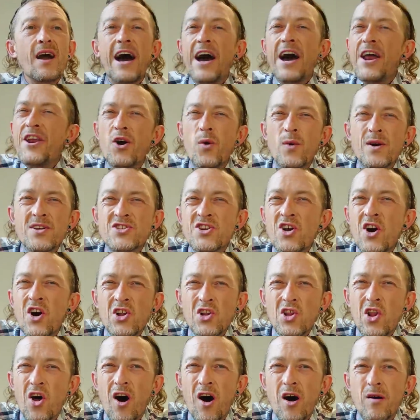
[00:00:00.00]
I know it's
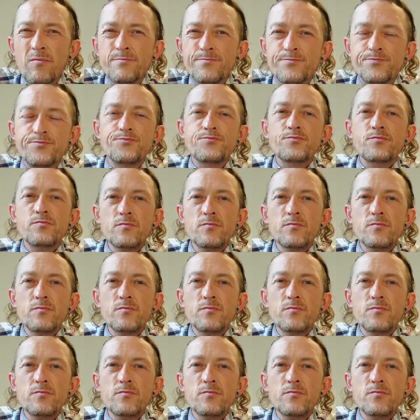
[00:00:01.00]
not a lot,